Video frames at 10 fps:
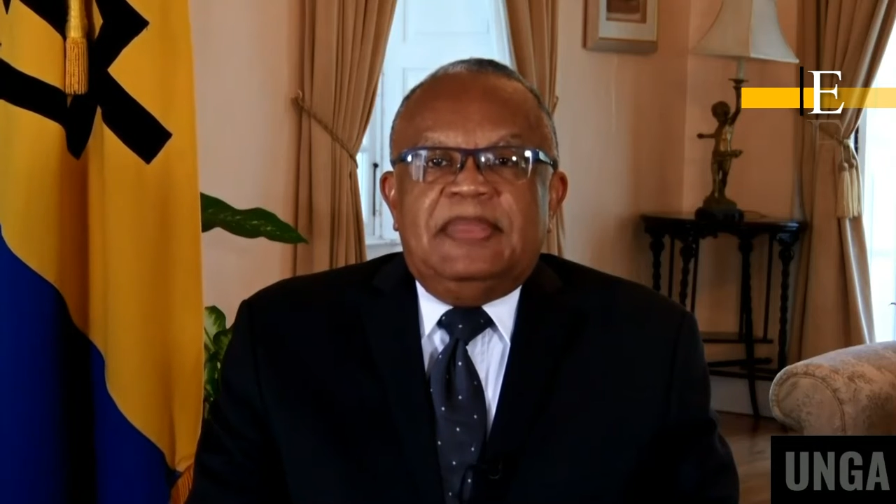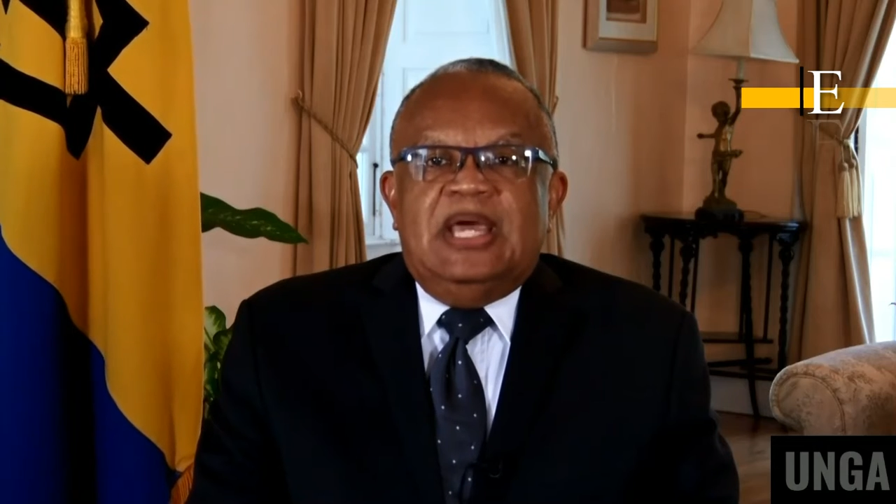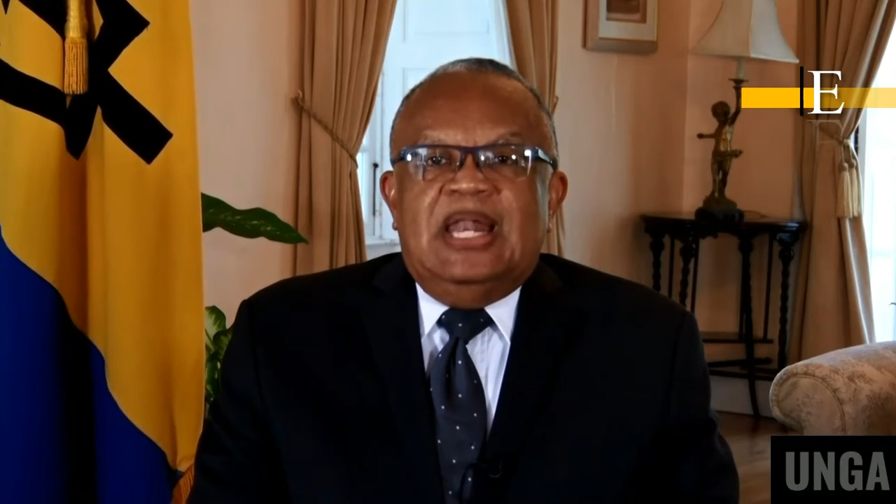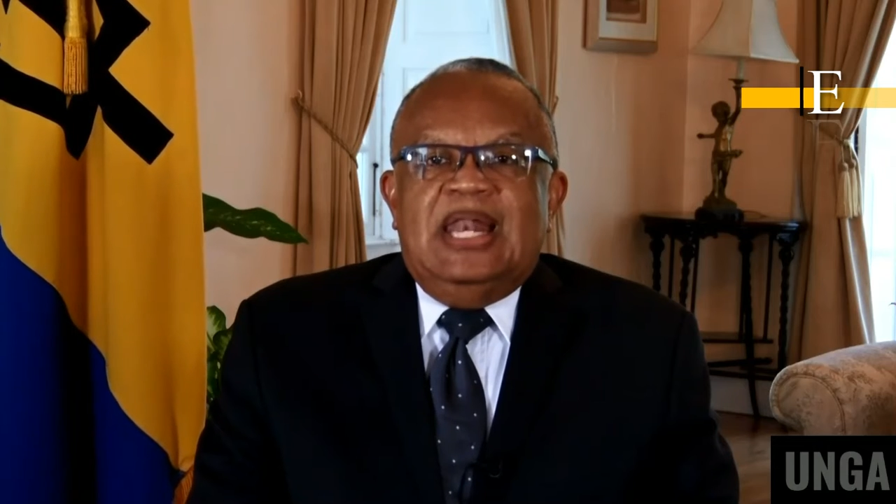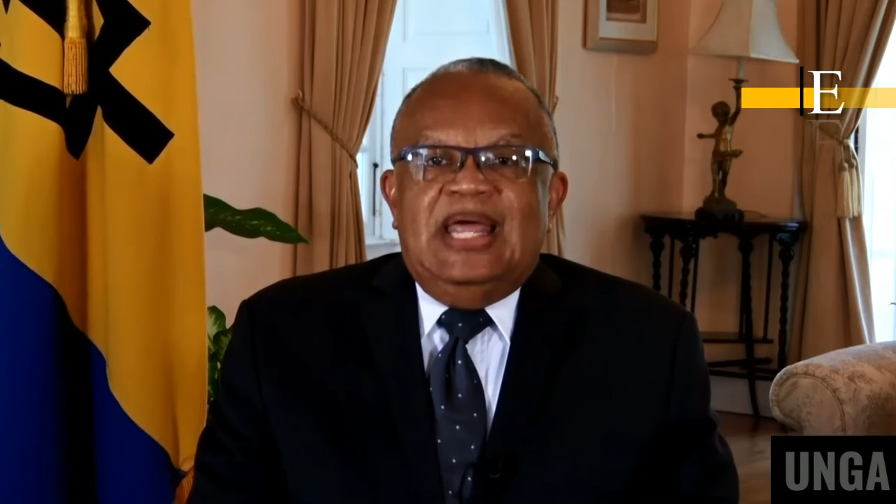
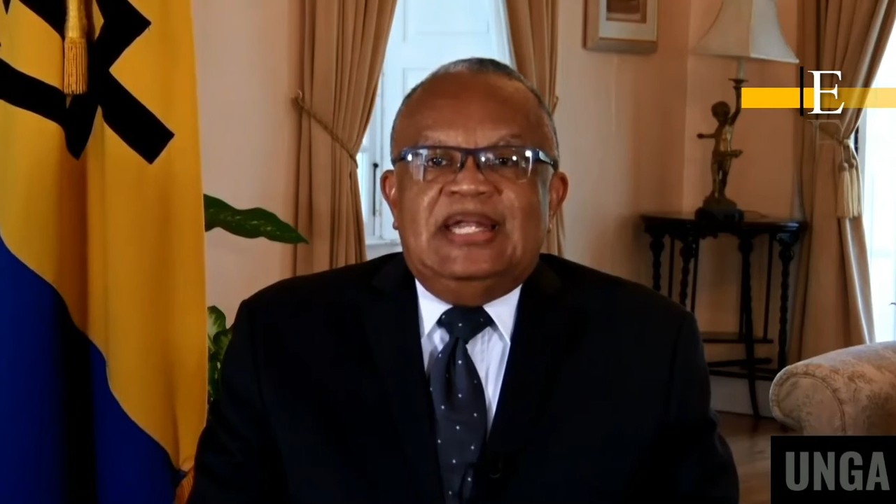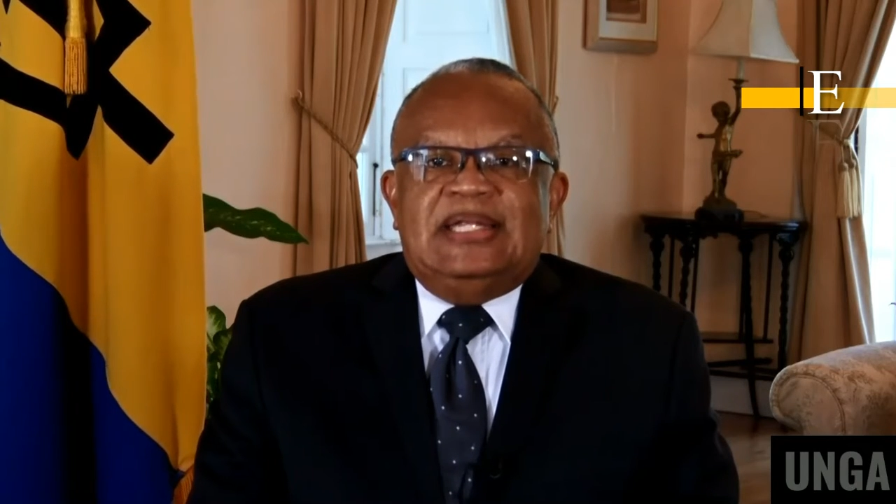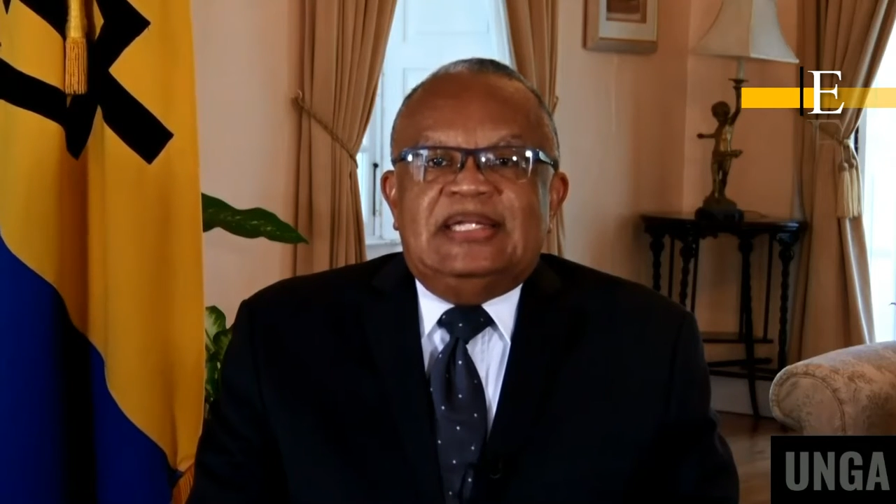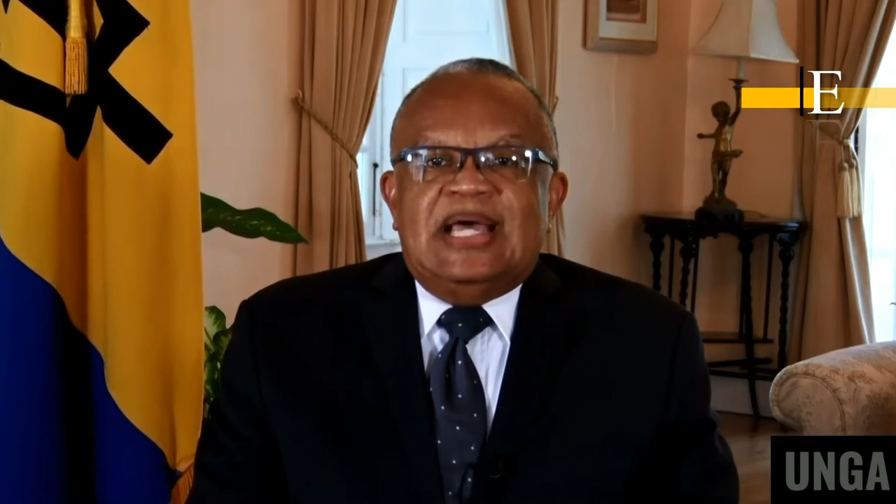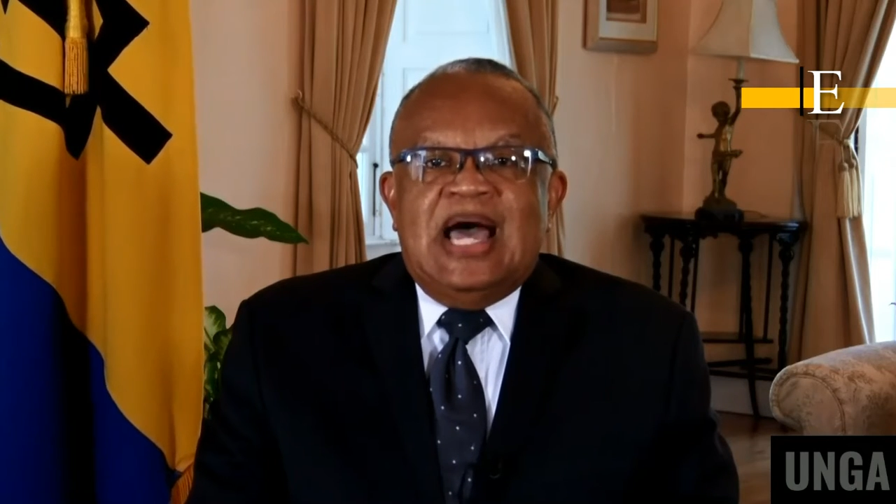
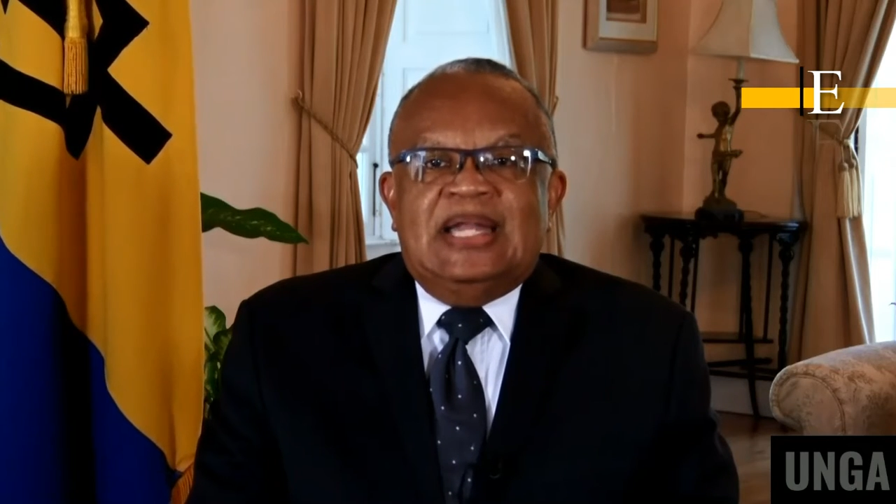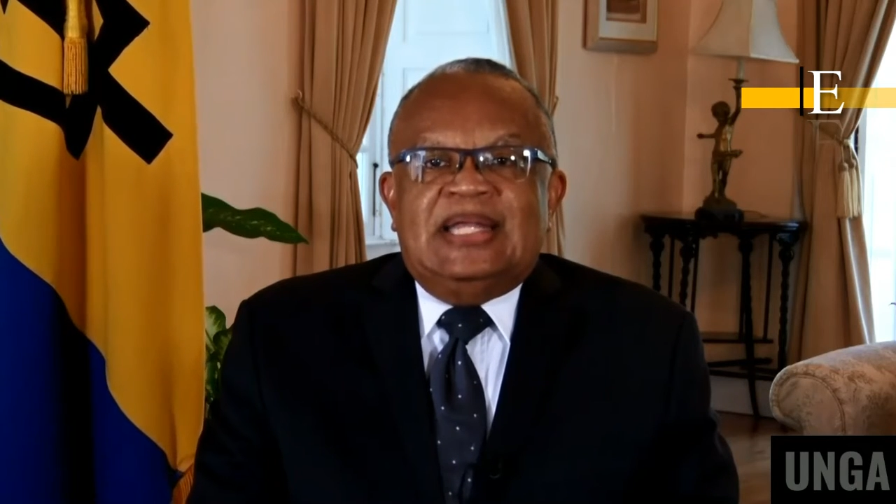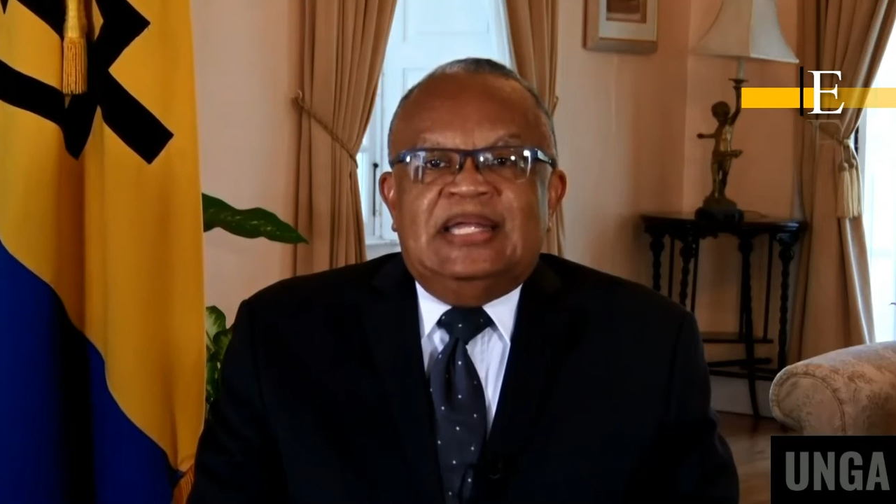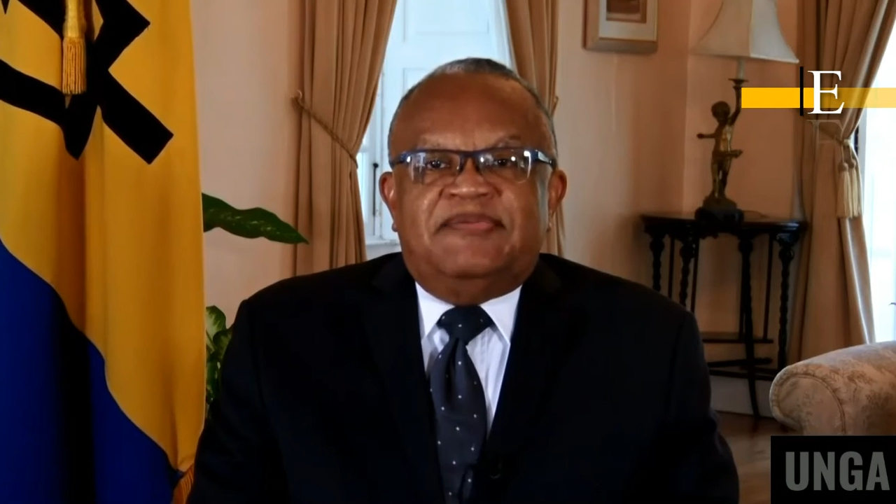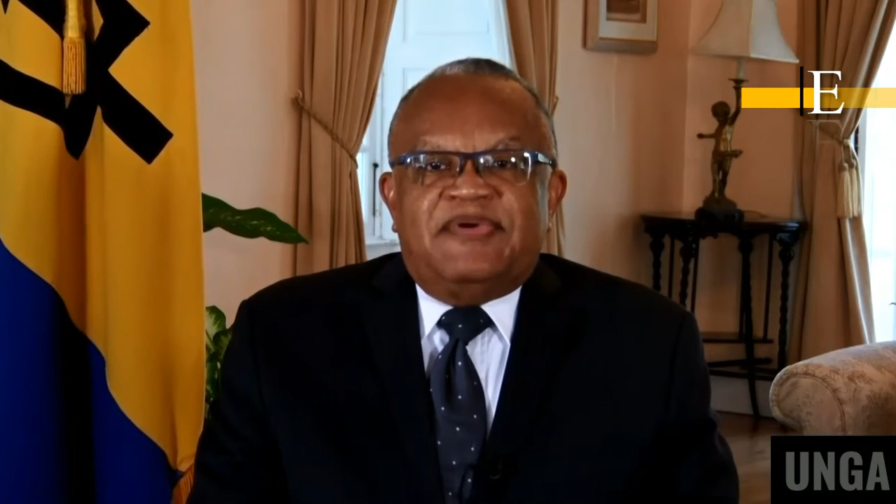lending, and
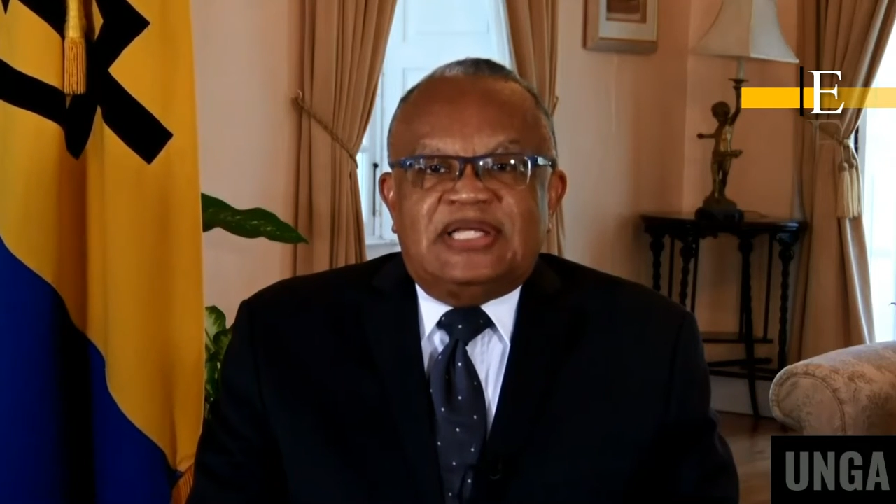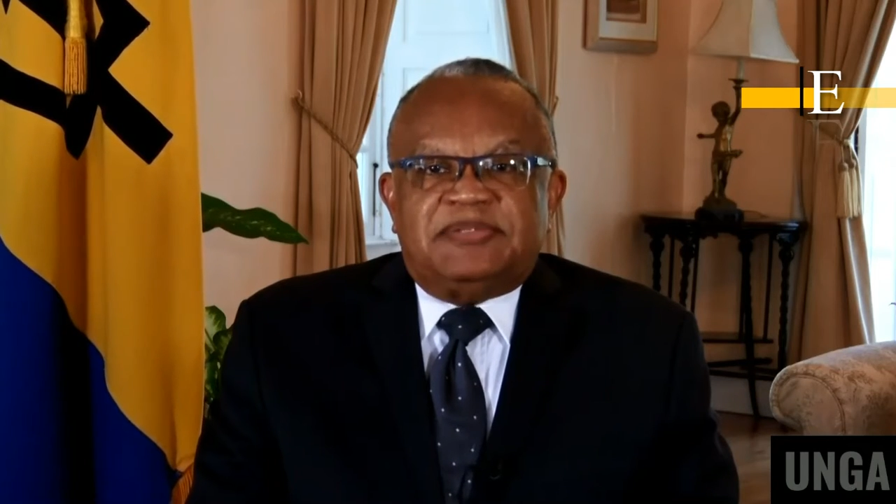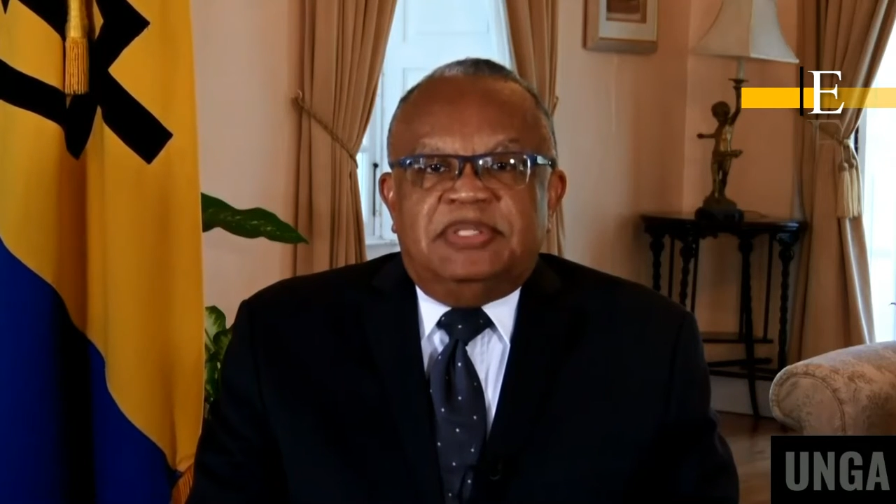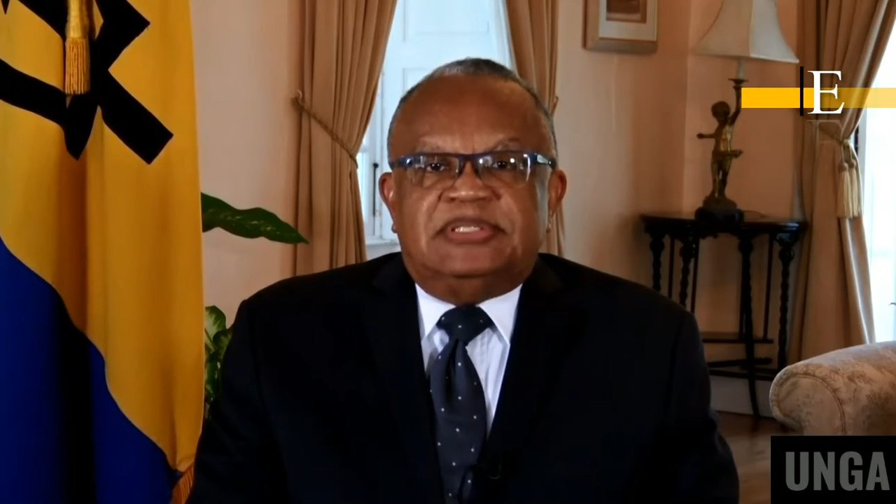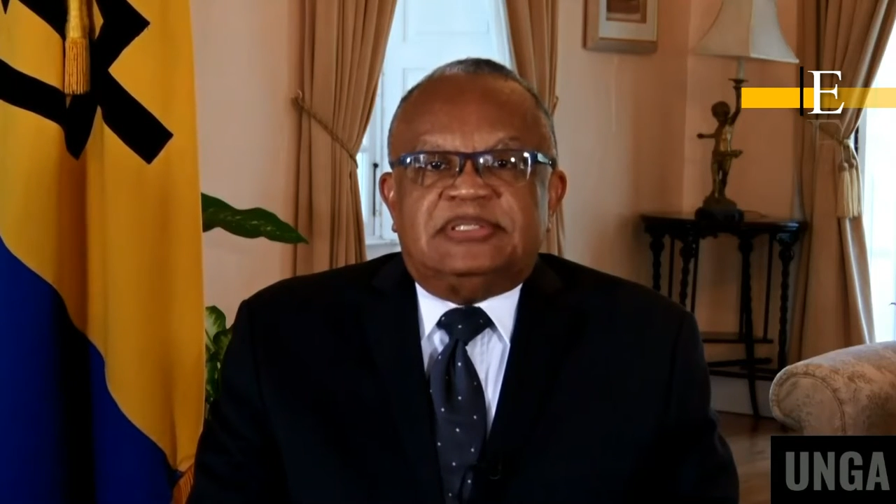
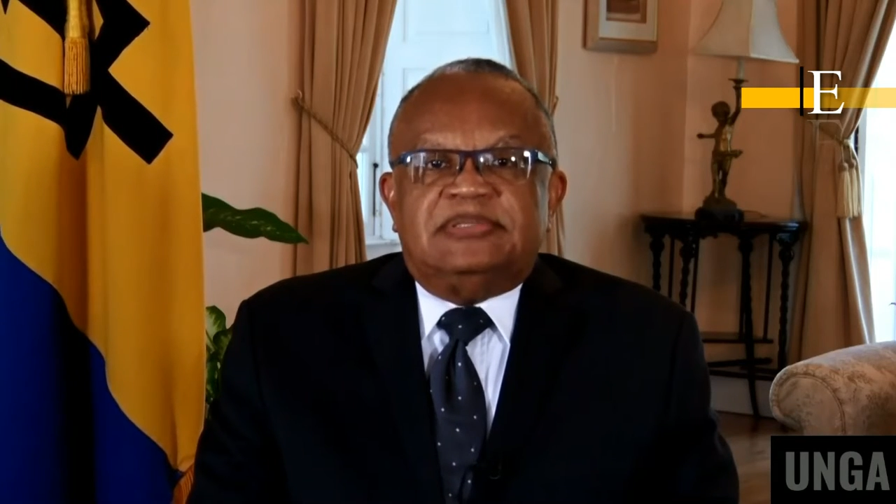investment.